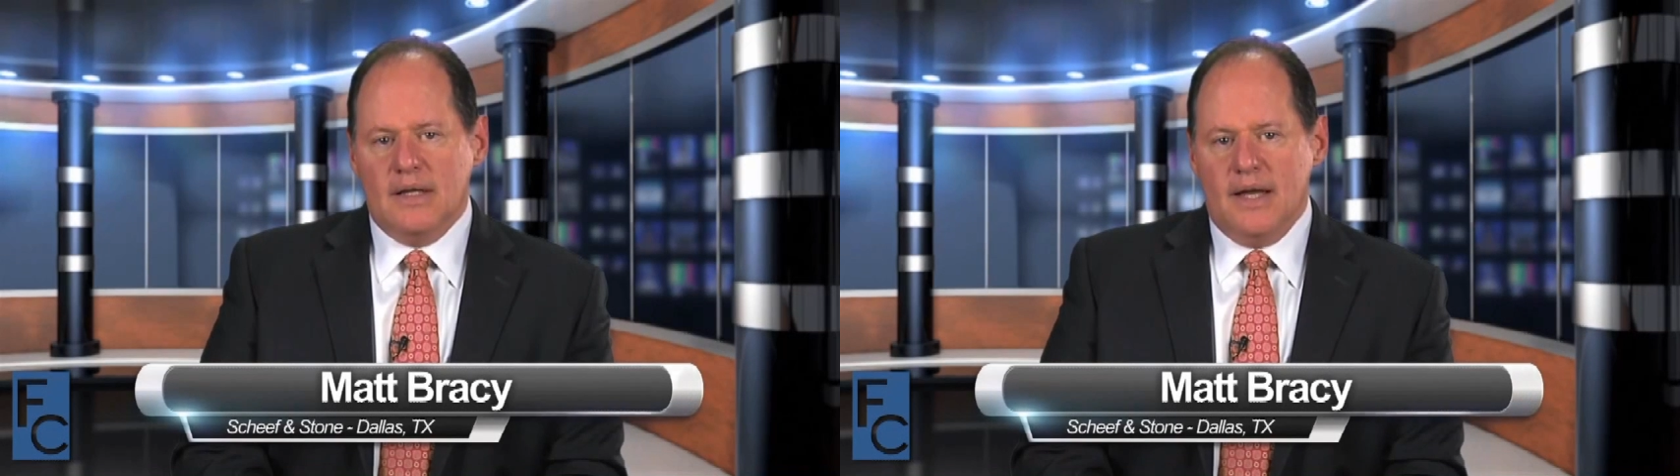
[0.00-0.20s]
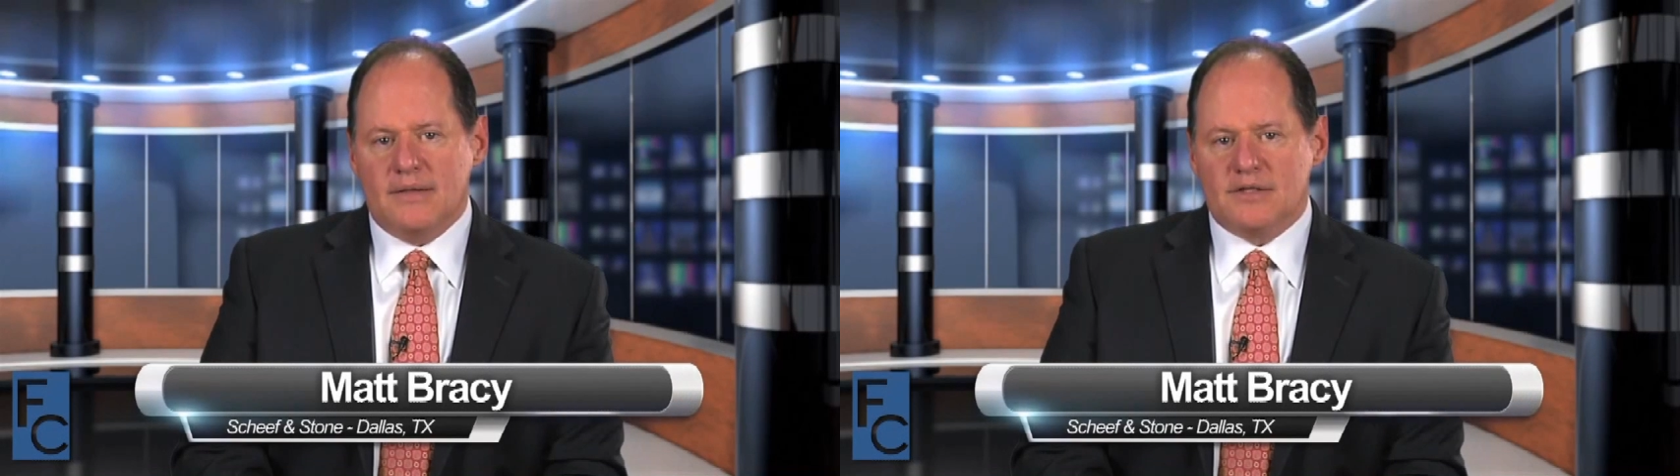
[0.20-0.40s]

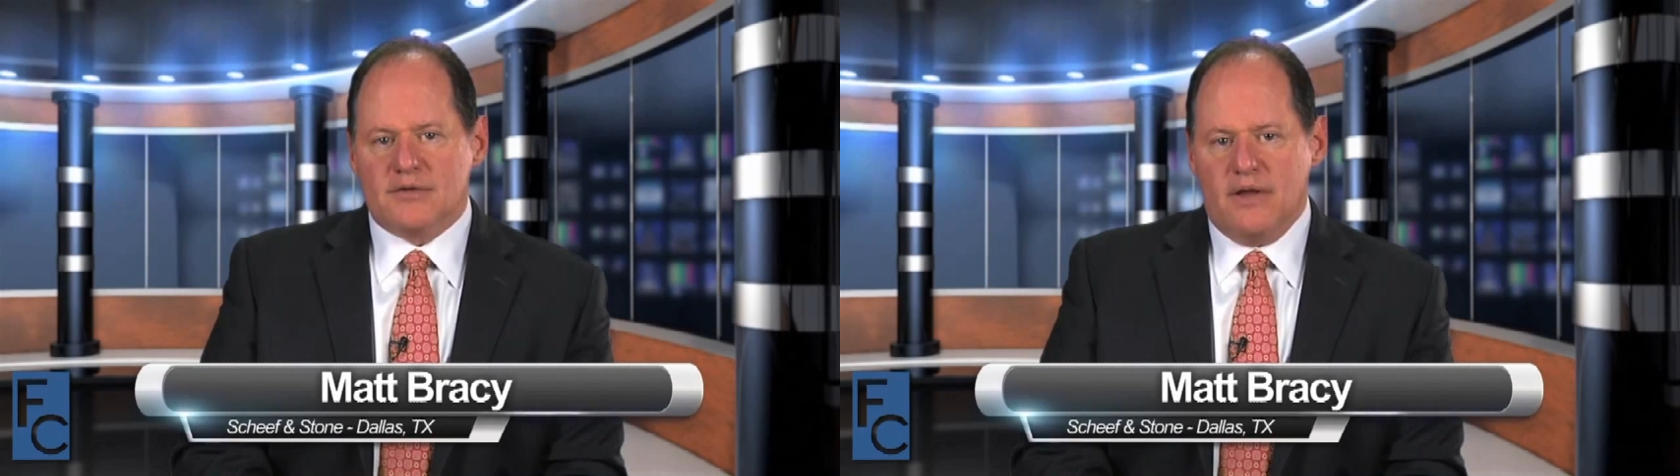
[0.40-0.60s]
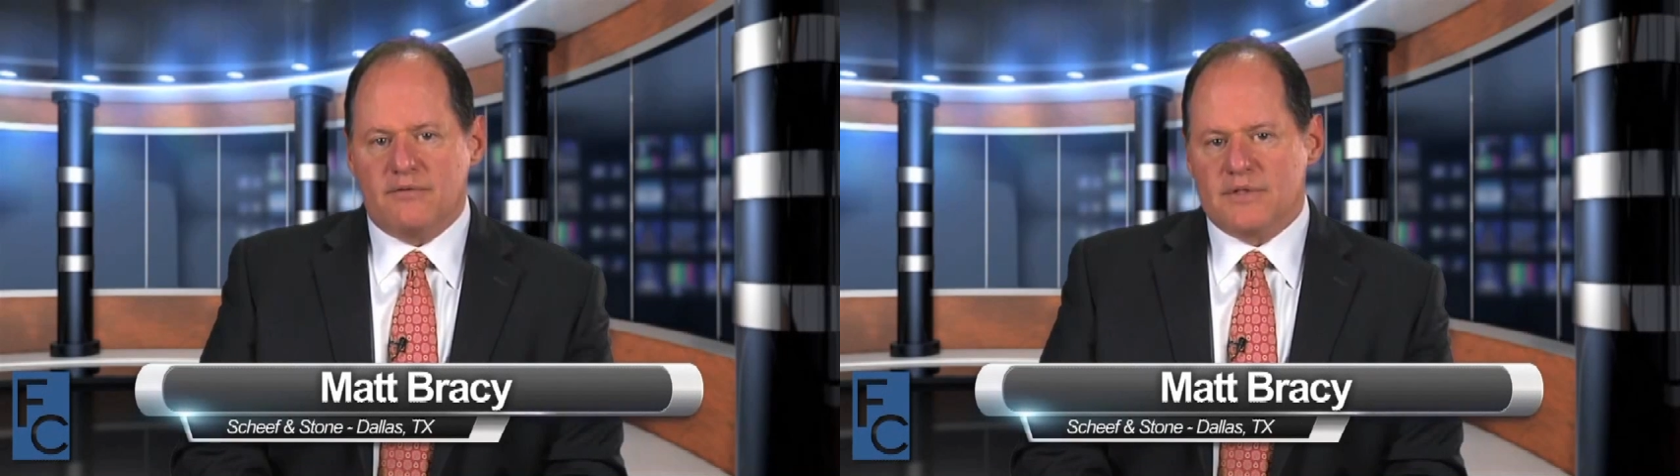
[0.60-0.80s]
that
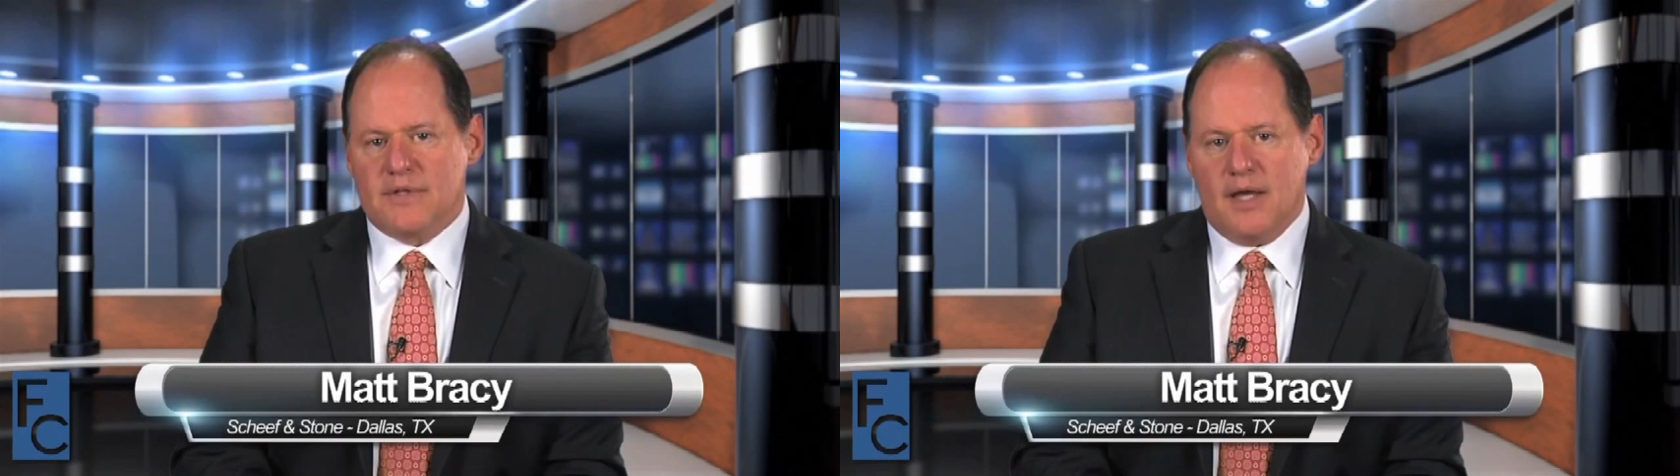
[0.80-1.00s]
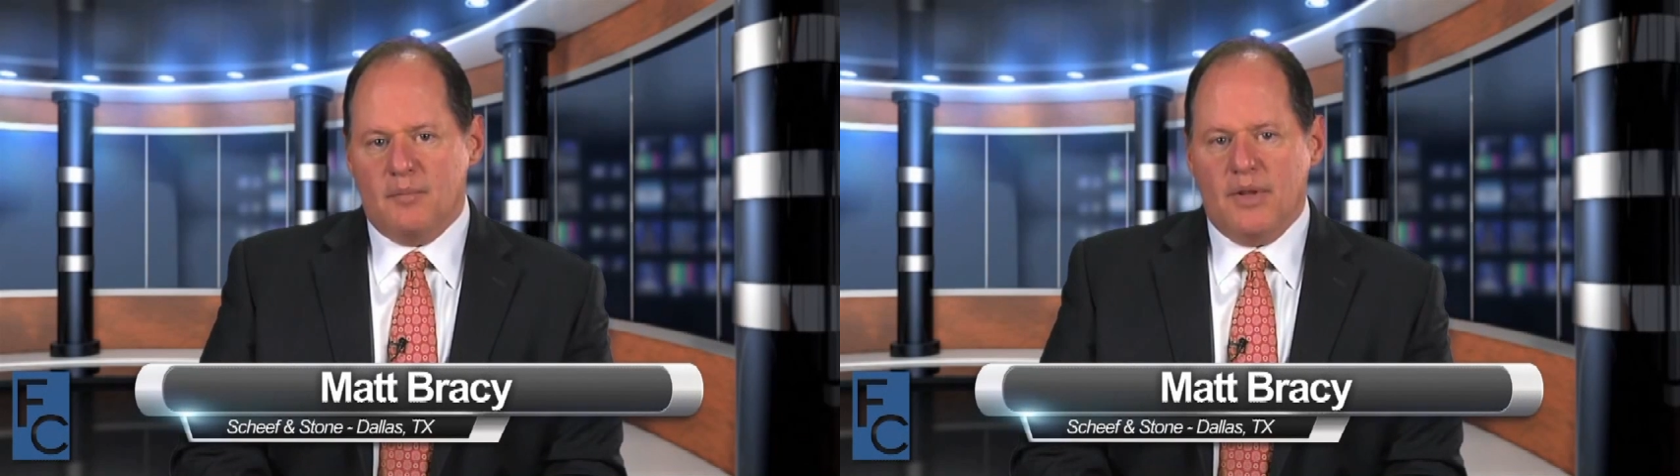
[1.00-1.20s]
this transfer
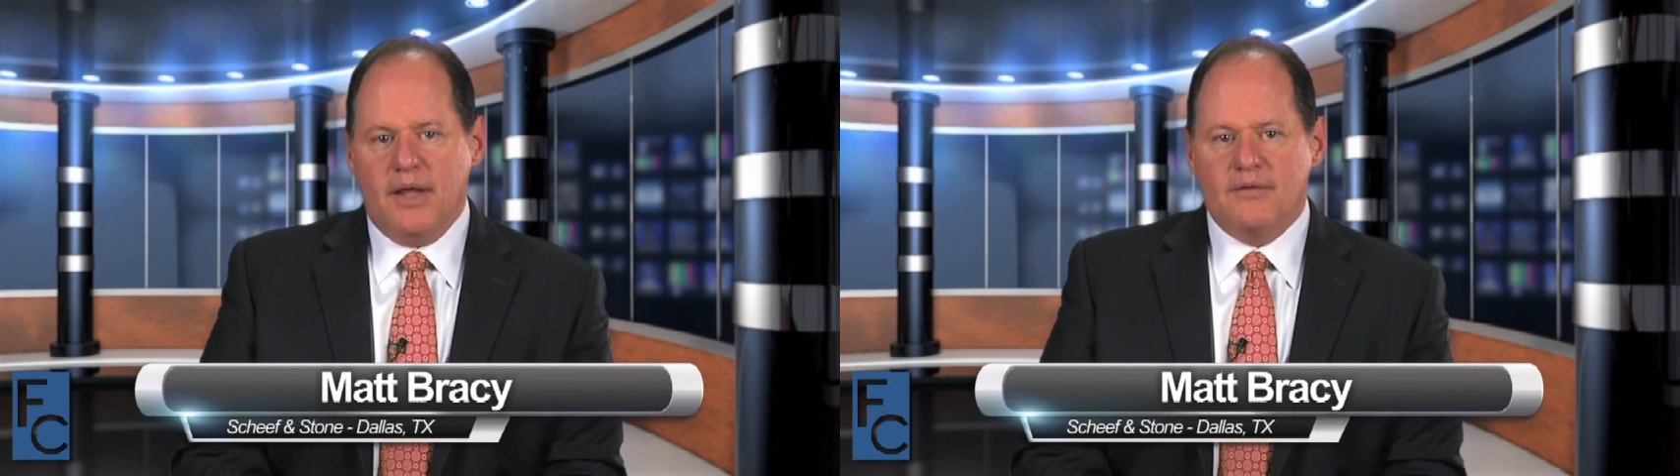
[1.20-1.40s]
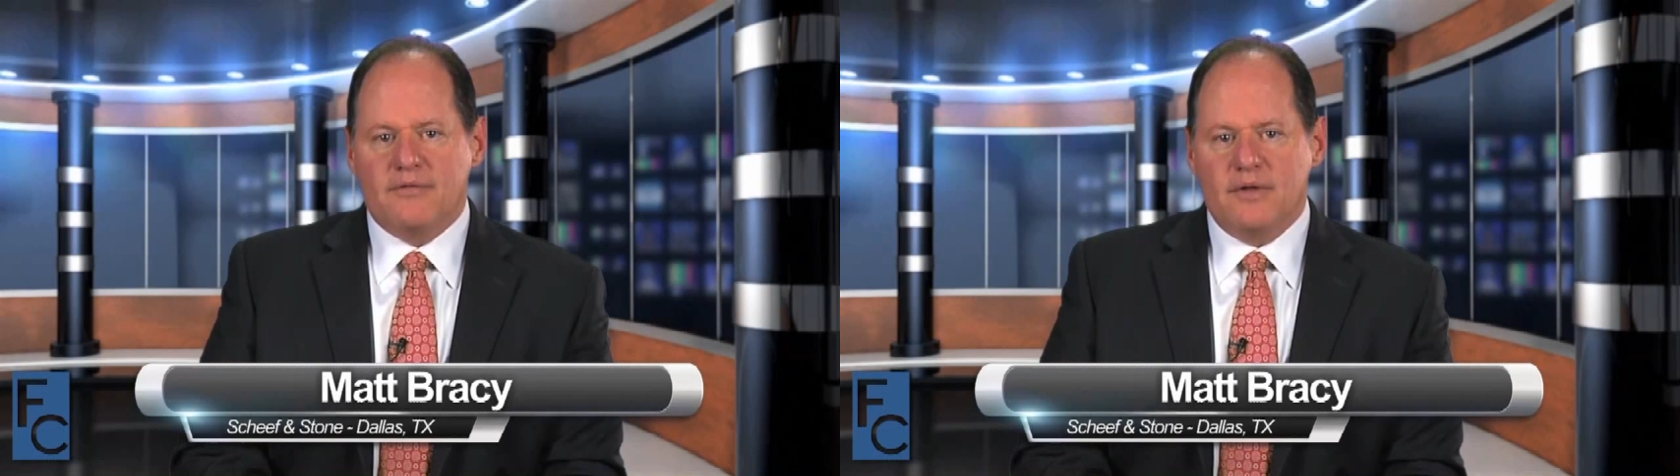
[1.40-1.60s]
is taking
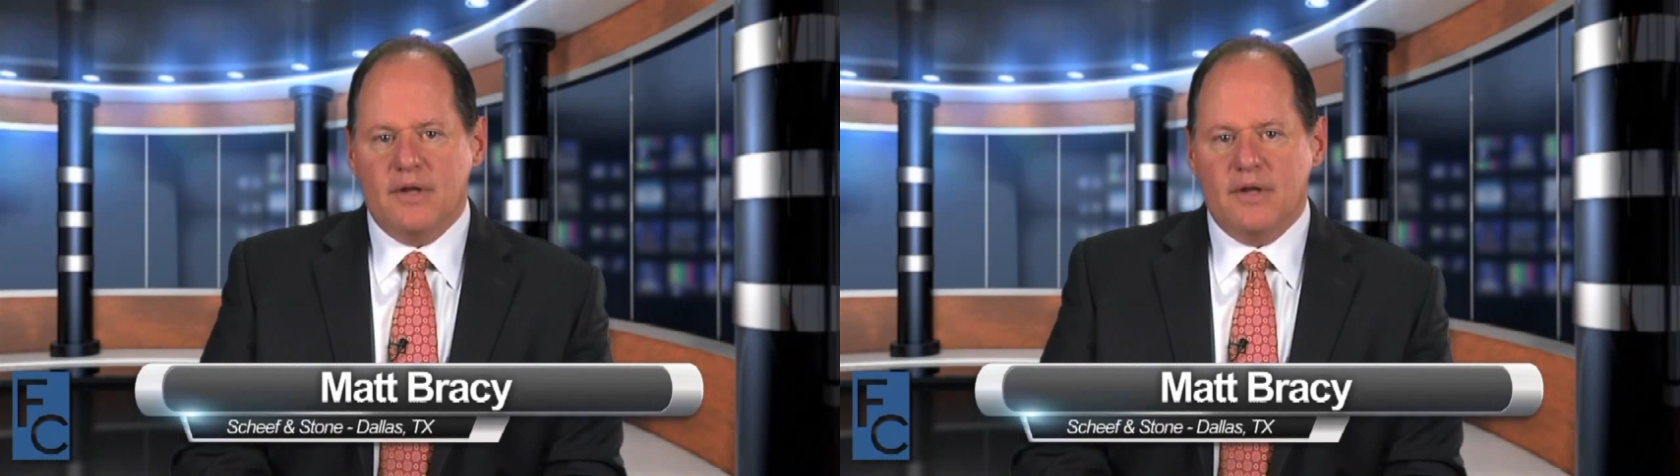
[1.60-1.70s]
place,